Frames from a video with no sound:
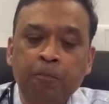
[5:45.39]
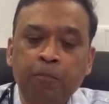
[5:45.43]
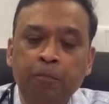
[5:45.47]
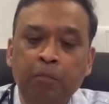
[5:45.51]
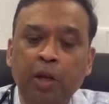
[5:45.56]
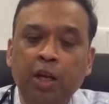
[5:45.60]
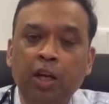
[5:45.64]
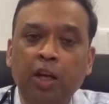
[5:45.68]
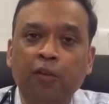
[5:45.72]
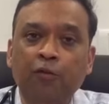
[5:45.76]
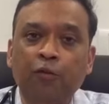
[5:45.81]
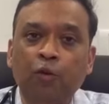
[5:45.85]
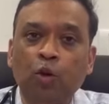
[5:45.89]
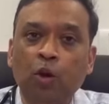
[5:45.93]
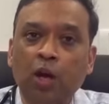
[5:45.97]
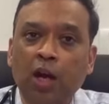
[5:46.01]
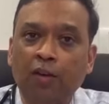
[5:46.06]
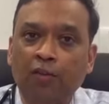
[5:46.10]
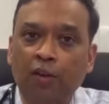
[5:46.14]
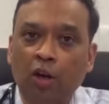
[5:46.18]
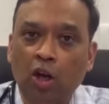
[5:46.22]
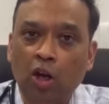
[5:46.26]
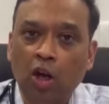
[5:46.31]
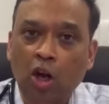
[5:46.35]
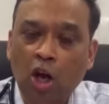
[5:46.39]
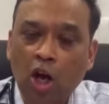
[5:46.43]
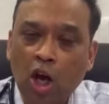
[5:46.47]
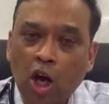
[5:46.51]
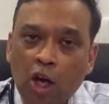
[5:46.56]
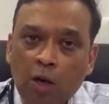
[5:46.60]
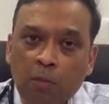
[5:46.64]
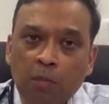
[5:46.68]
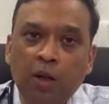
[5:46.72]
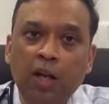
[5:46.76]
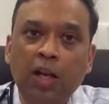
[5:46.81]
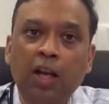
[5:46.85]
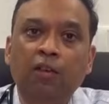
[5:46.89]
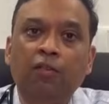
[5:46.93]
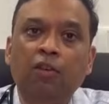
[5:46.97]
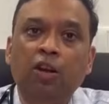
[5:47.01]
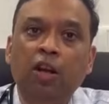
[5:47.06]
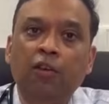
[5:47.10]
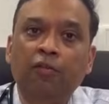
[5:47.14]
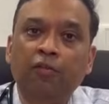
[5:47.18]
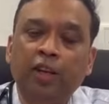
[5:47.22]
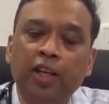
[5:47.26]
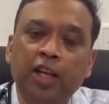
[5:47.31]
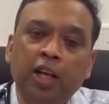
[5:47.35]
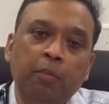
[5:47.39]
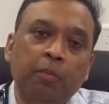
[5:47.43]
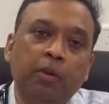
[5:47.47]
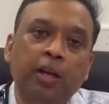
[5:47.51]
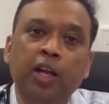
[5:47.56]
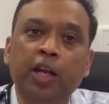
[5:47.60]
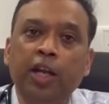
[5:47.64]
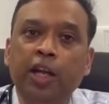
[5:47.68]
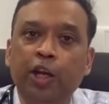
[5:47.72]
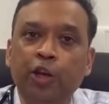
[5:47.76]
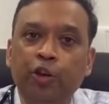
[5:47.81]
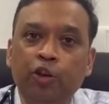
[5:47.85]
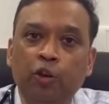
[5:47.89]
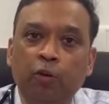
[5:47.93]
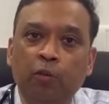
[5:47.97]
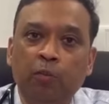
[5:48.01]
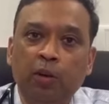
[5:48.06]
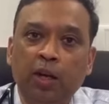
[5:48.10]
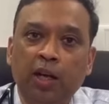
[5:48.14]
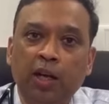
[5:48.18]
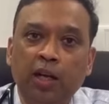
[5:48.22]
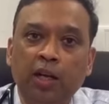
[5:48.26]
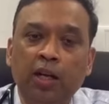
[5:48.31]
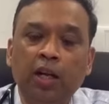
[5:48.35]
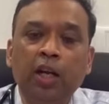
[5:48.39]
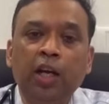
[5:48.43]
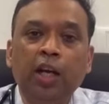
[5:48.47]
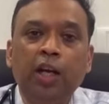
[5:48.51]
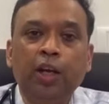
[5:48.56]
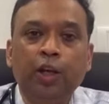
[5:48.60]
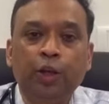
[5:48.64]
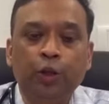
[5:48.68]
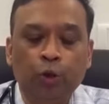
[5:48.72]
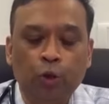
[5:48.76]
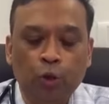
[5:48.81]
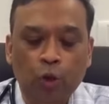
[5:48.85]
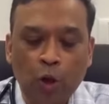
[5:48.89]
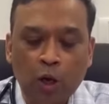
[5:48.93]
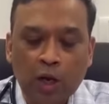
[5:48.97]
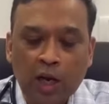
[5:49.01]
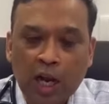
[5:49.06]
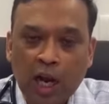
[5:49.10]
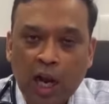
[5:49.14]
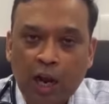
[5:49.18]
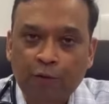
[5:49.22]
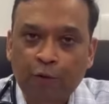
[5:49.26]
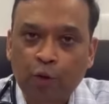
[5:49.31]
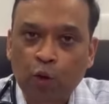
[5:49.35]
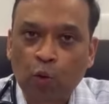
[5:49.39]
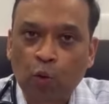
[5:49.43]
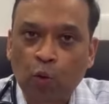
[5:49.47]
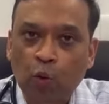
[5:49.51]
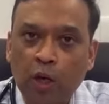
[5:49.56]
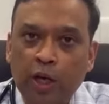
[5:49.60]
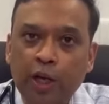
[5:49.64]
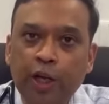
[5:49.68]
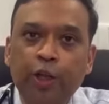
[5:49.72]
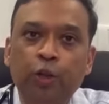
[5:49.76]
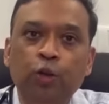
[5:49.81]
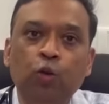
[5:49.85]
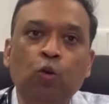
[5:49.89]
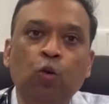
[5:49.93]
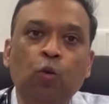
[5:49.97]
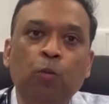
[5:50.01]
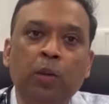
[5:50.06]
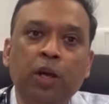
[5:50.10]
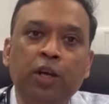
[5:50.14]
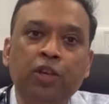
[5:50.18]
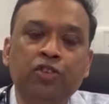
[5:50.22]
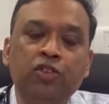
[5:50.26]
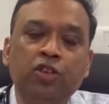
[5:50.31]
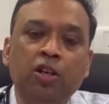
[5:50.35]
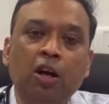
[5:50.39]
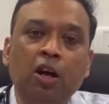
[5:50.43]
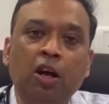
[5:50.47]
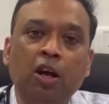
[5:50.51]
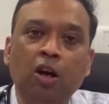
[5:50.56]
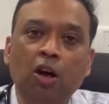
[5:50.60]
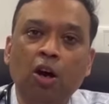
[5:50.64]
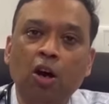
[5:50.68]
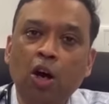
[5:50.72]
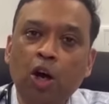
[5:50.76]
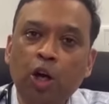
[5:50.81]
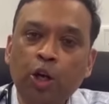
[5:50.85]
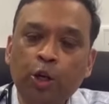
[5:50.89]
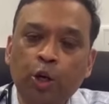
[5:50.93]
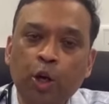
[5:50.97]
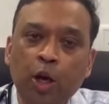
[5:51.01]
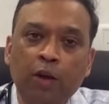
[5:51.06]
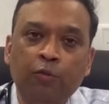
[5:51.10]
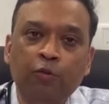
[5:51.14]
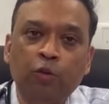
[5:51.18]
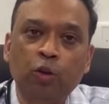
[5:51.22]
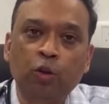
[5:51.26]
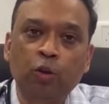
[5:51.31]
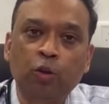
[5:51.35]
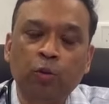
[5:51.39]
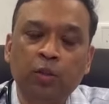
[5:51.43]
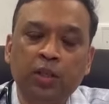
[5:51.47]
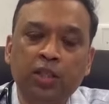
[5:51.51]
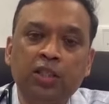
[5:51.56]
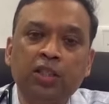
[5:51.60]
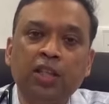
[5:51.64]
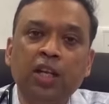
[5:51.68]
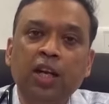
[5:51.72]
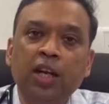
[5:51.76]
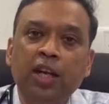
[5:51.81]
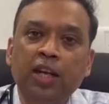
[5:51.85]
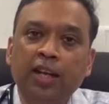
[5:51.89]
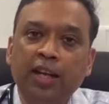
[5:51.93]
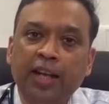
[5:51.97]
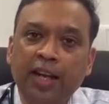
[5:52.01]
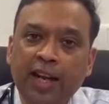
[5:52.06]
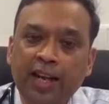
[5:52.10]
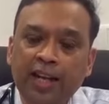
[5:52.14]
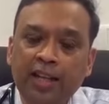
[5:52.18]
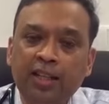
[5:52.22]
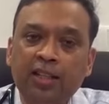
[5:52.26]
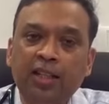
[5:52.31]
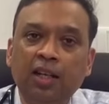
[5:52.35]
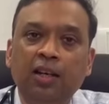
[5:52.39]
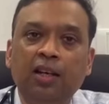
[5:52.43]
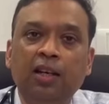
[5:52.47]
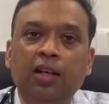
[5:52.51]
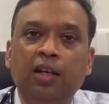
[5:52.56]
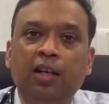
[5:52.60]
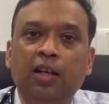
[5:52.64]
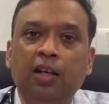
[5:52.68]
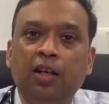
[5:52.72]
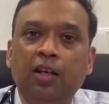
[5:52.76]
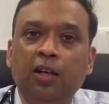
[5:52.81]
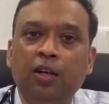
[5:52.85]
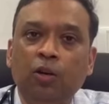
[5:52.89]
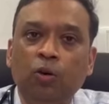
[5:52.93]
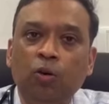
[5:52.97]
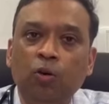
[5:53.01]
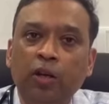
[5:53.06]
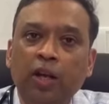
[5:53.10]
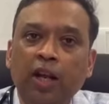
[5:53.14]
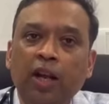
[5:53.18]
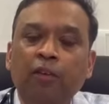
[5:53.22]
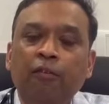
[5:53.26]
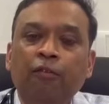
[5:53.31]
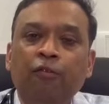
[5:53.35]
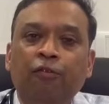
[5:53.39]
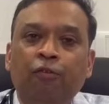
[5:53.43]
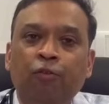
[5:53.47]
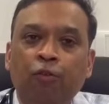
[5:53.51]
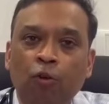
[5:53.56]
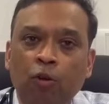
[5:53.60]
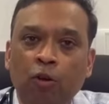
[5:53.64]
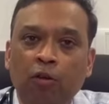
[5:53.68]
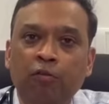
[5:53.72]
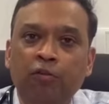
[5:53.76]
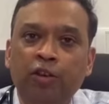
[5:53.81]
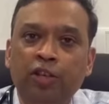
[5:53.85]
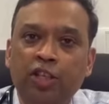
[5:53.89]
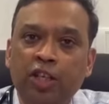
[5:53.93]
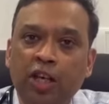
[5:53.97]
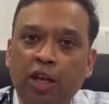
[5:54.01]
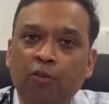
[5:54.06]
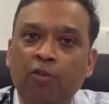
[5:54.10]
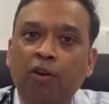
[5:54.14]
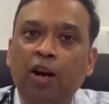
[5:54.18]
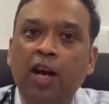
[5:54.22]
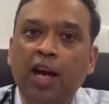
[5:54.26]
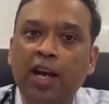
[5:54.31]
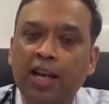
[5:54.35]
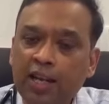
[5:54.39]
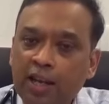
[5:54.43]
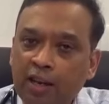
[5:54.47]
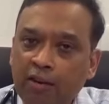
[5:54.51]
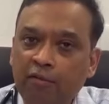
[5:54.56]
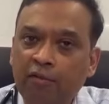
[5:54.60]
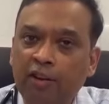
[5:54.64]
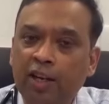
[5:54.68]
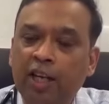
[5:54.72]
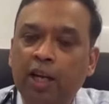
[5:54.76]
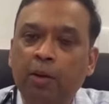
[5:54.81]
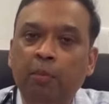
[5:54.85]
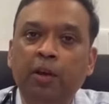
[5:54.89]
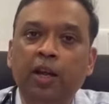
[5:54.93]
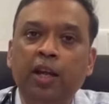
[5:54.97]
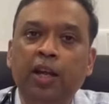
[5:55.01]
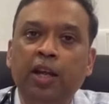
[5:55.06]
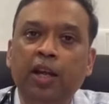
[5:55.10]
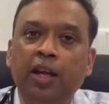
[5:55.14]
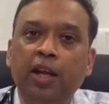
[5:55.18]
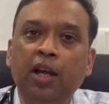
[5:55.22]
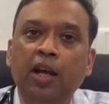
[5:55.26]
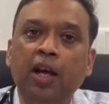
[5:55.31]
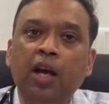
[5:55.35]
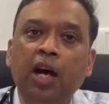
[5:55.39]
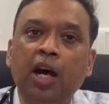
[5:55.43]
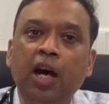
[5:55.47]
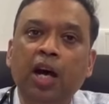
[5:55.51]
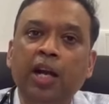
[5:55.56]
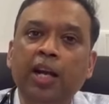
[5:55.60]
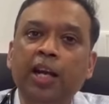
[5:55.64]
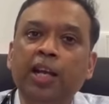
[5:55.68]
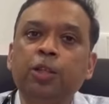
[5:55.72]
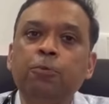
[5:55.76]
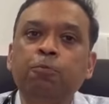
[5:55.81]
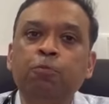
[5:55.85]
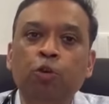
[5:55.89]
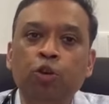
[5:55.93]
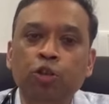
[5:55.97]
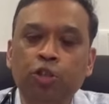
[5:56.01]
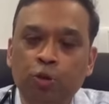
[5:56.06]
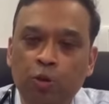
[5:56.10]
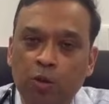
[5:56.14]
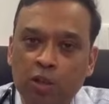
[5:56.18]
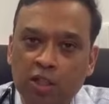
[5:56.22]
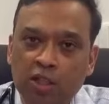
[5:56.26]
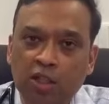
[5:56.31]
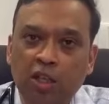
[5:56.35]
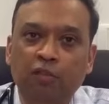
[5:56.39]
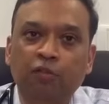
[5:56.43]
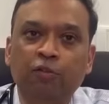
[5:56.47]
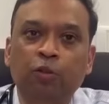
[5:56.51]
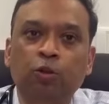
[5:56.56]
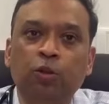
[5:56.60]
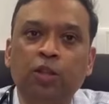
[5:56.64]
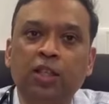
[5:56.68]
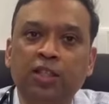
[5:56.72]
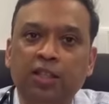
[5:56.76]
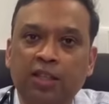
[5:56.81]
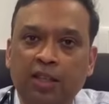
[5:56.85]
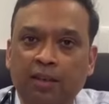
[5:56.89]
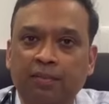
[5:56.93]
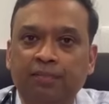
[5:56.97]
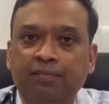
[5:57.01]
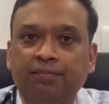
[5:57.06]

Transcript: But if you have a normal level of vitamin D in your blood, you don't have to worry too much. And all you have to do is take the routine food which have high in vitamin D and expose yourself to the sun.